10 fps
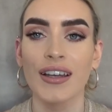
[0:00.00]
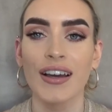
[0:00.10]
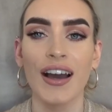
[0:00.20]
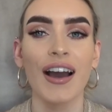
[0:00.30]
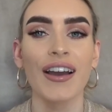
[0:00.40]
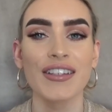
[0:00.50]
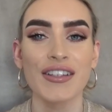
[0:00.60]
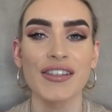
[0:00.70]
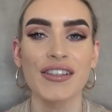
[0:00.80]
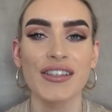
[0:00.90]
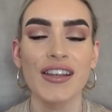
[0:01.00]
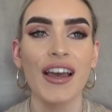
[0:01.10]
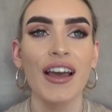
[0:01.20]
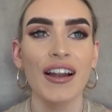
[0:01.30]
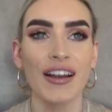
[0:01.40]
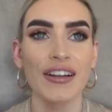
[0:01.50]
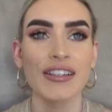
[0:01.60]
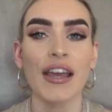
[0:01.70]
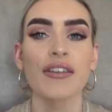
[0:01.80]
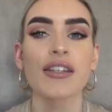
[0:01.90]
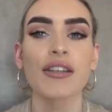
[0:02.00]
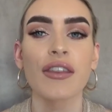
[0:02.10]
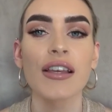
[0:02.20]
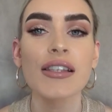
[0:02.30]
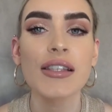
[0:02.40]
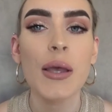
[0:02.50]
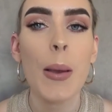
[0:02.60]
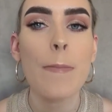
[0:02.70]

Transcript: I just learned how to do this